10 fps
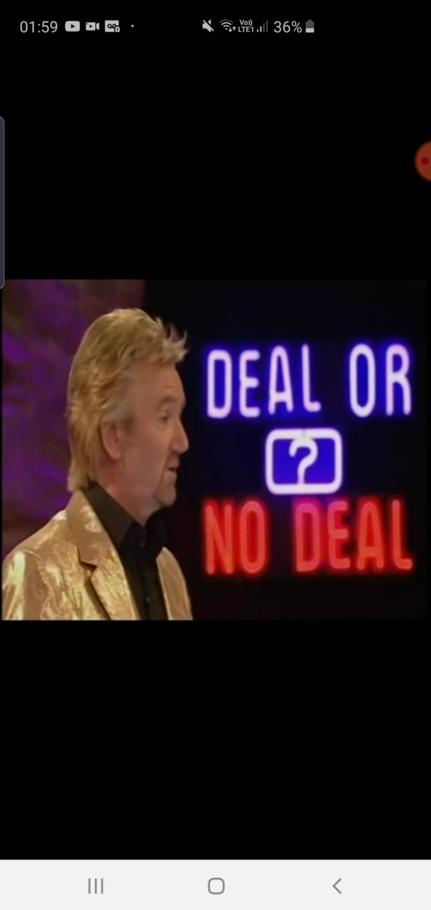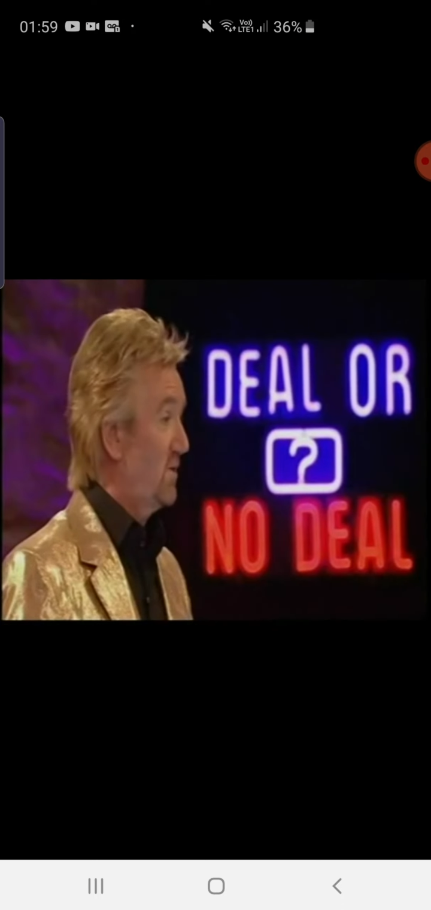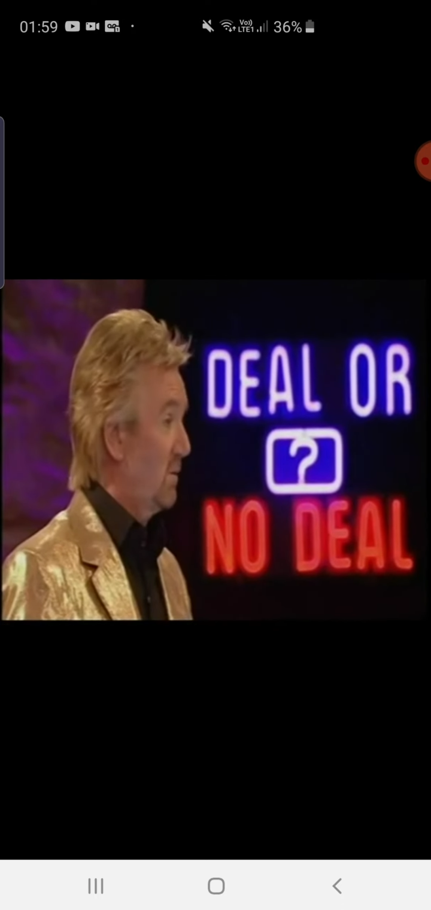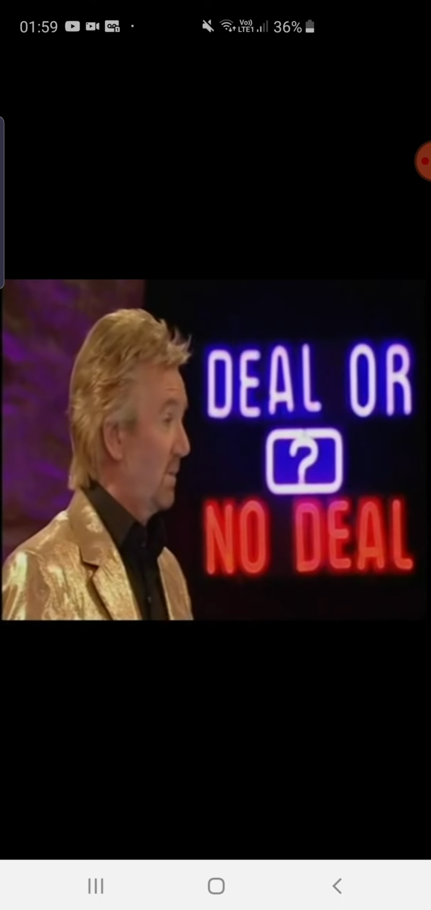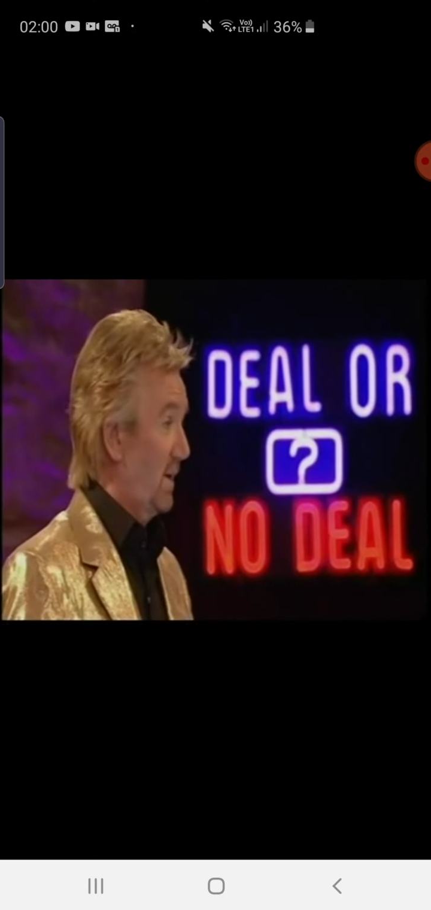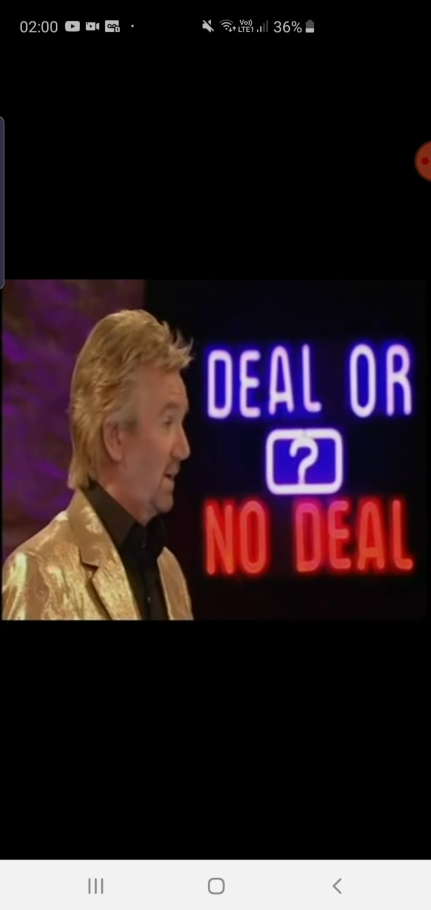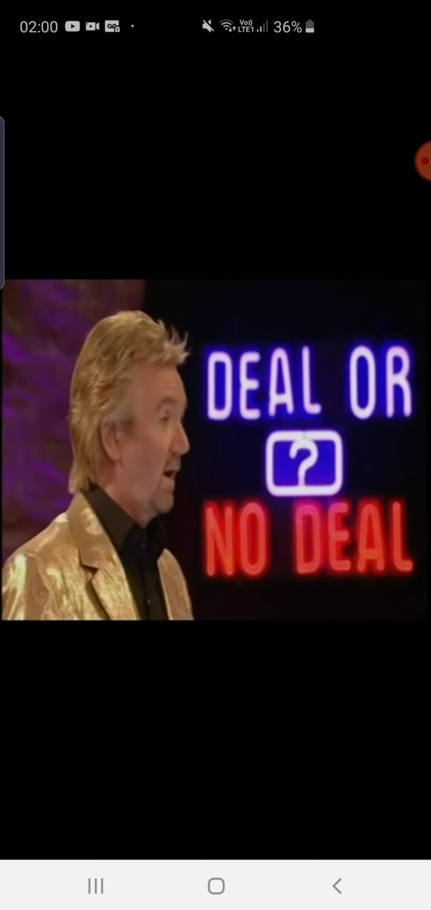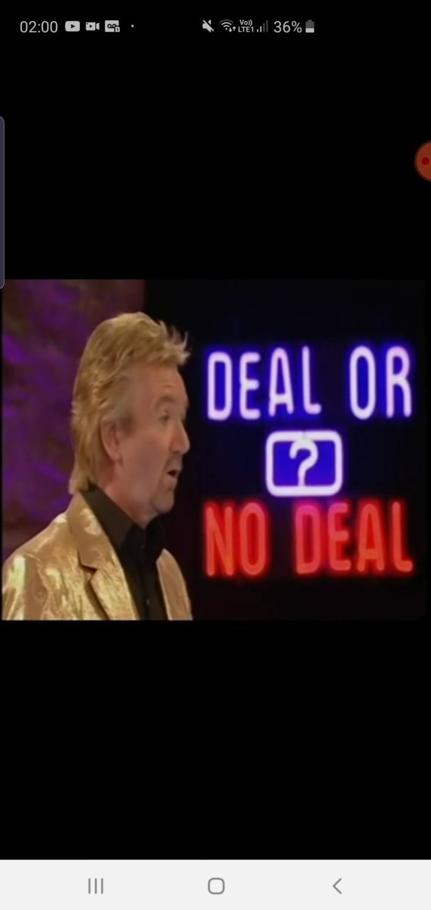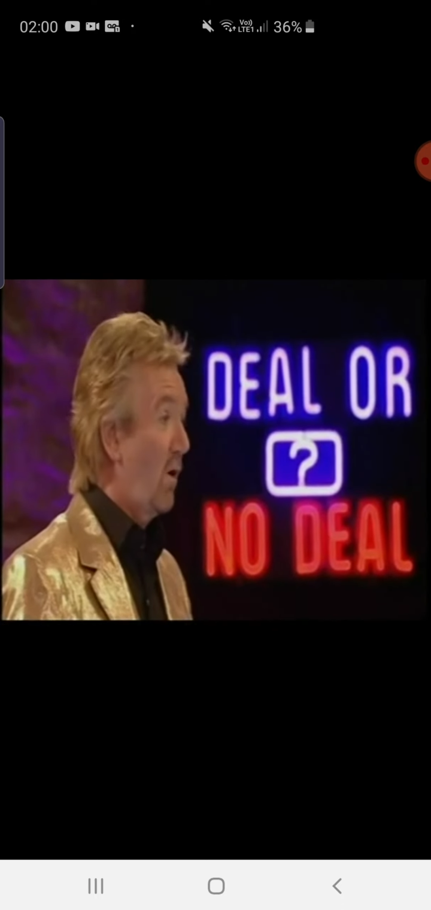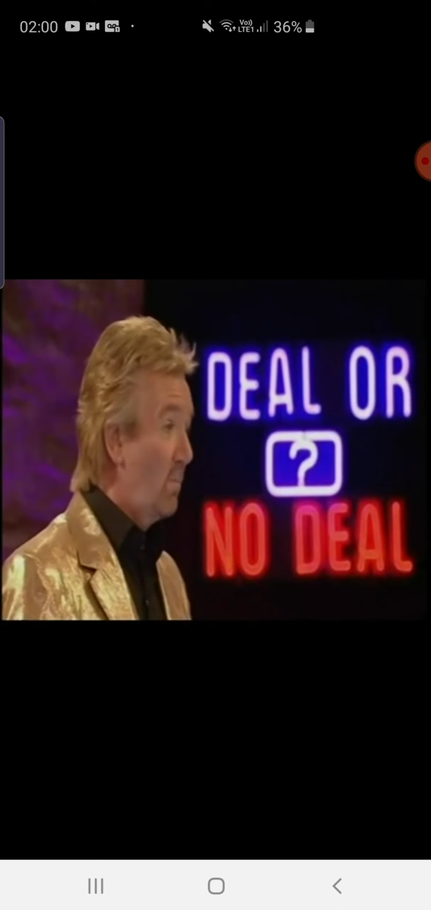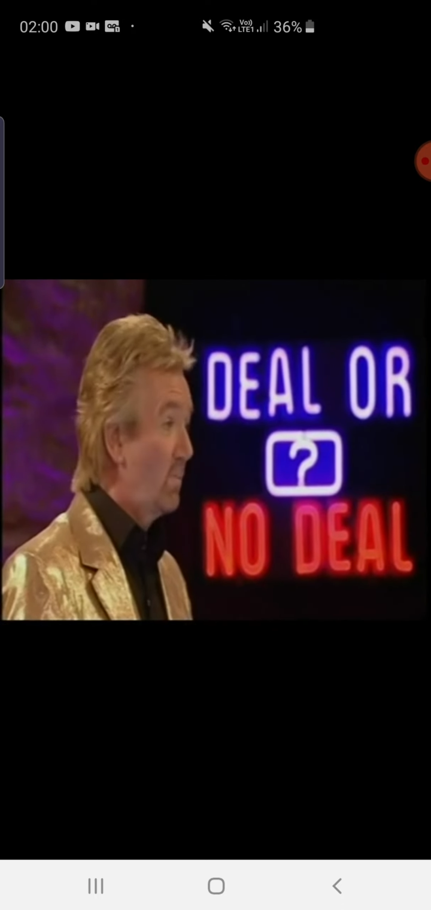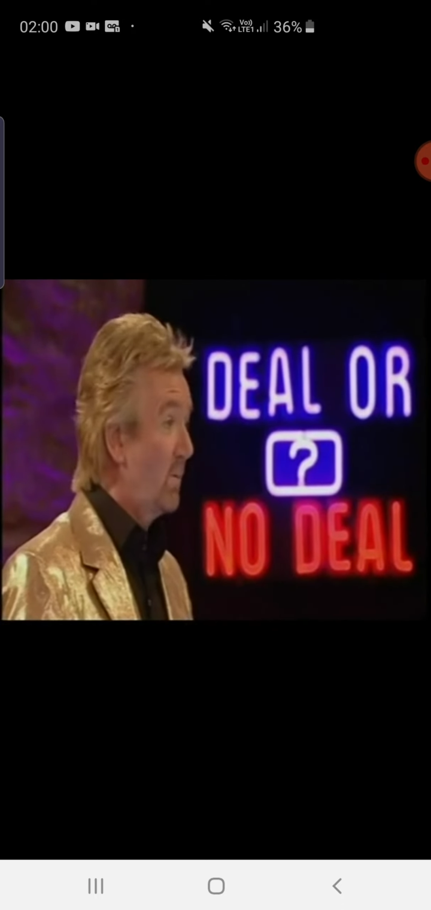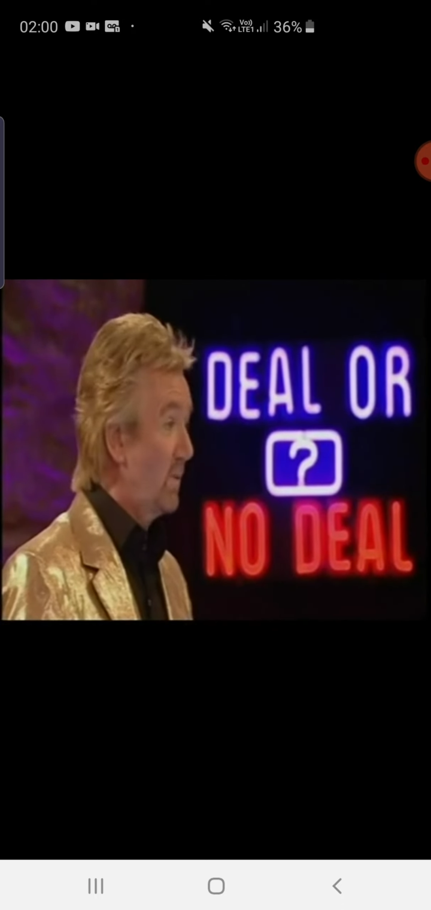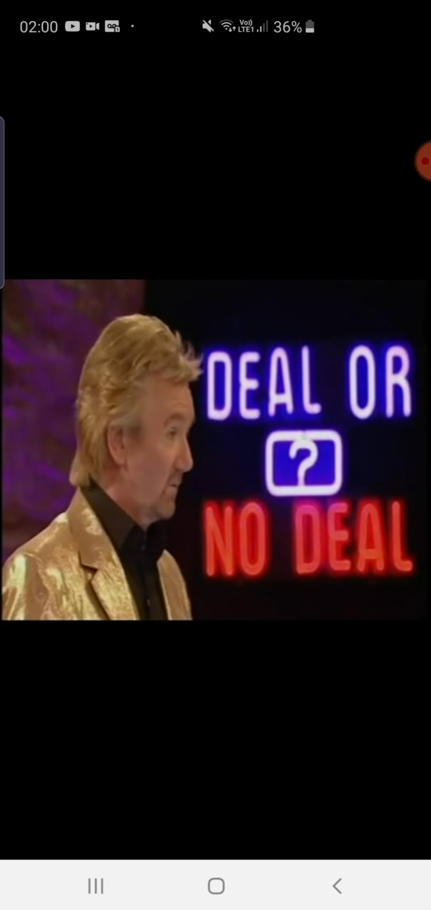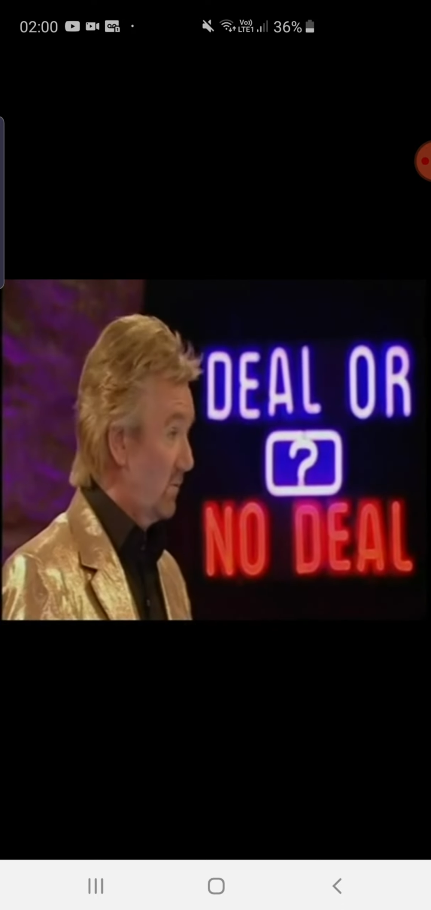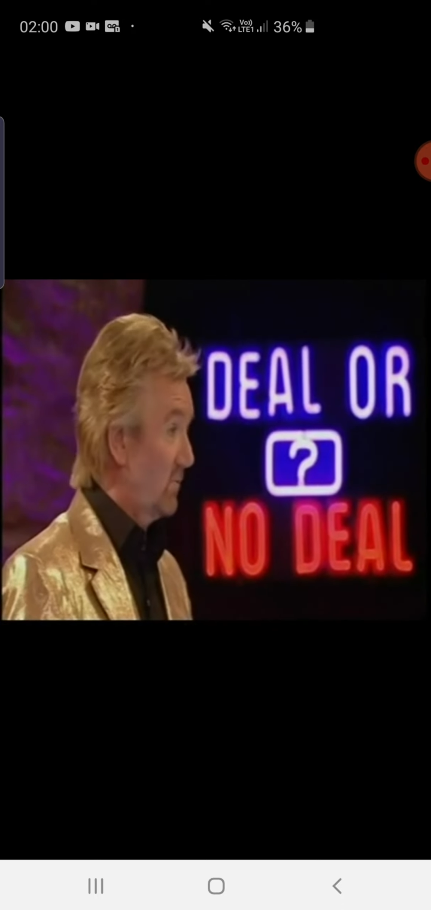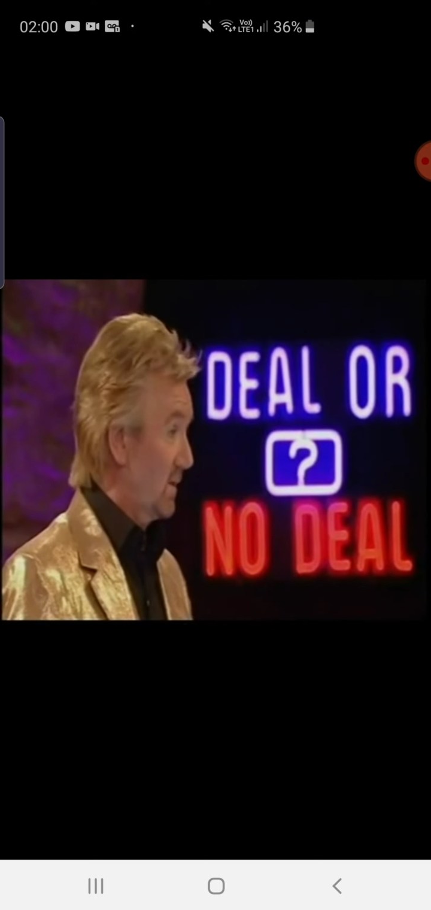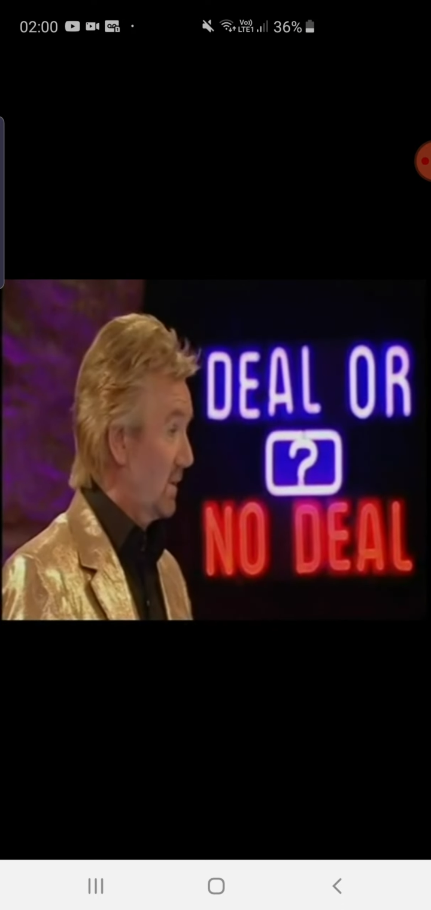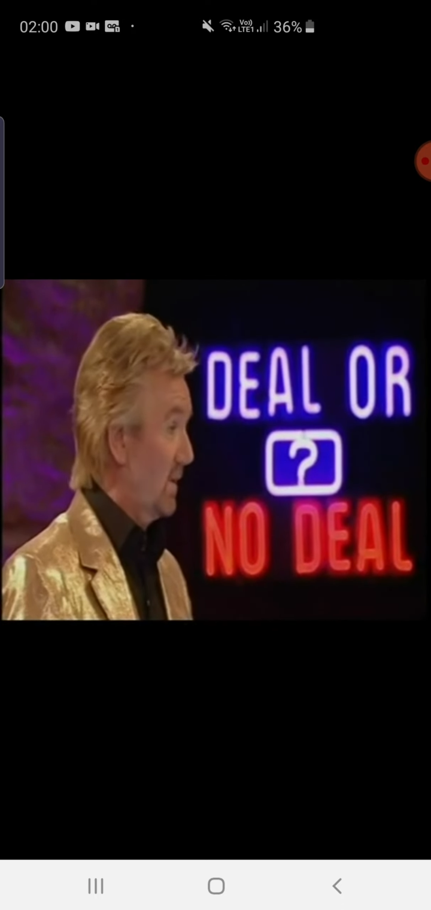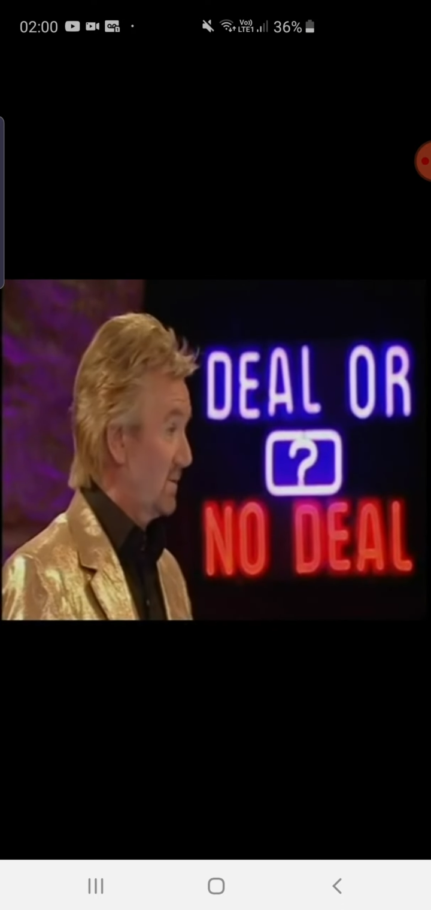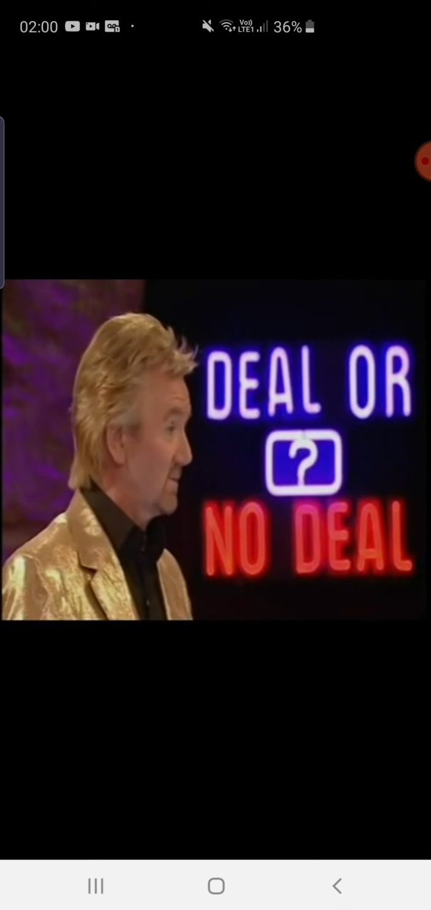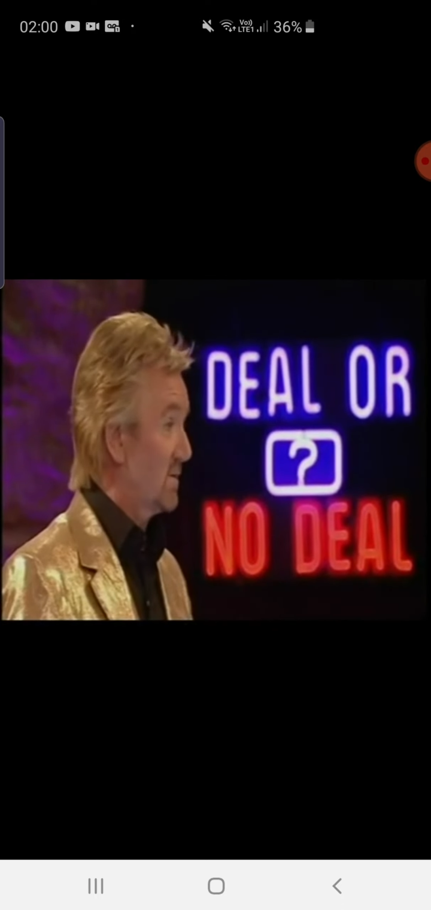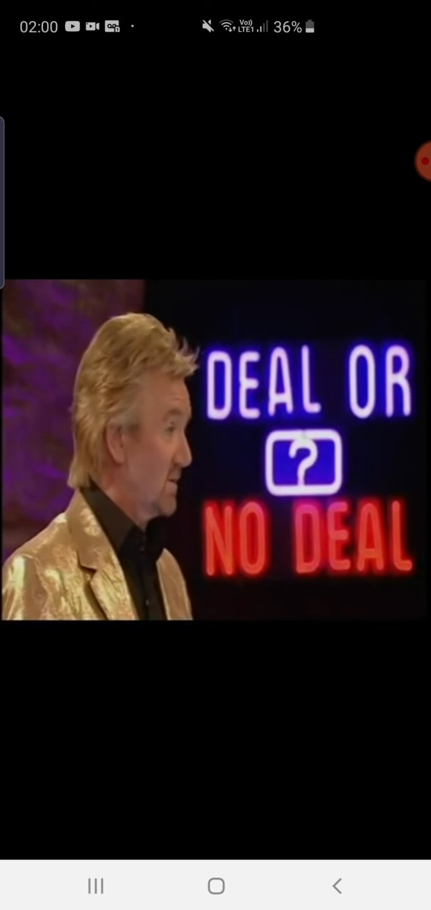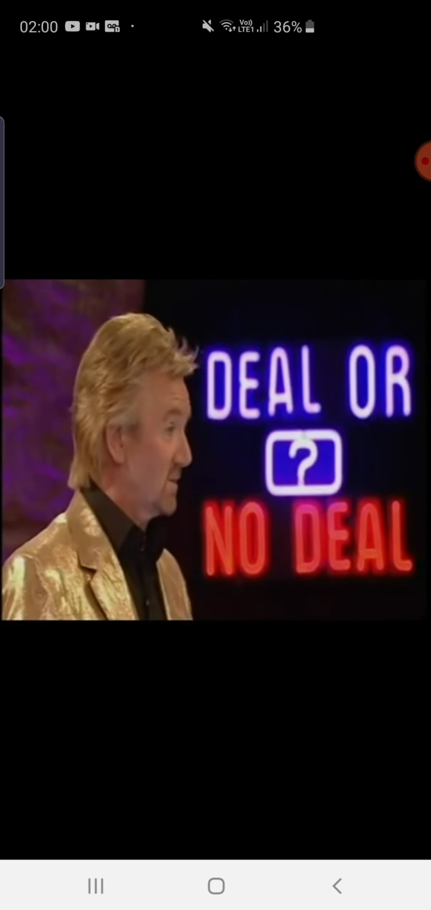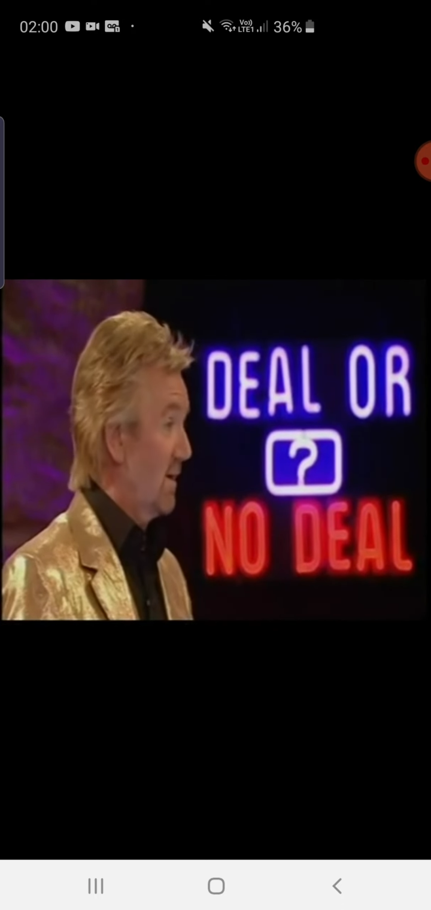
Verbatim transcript: reasonably at home with all the canals and